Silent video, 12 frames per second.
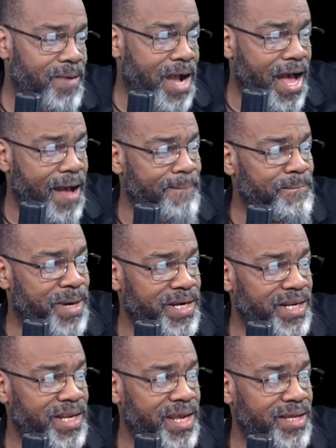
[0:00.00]
Um, but
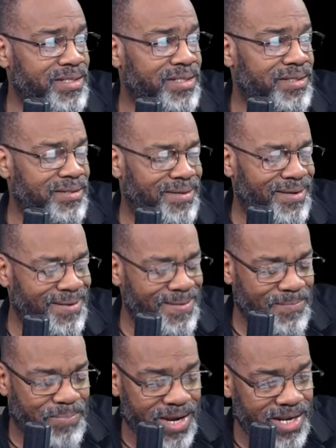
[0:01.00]
it is,
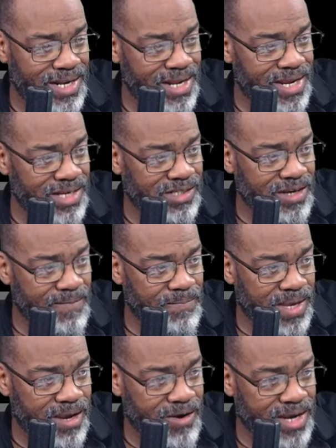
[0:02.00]
but it is
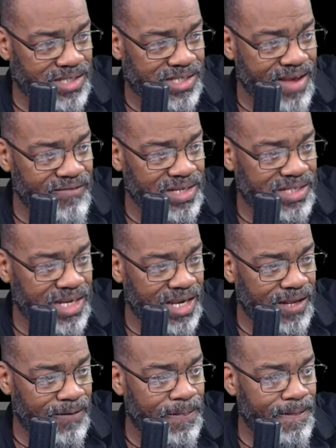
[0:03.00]
Amir at 17.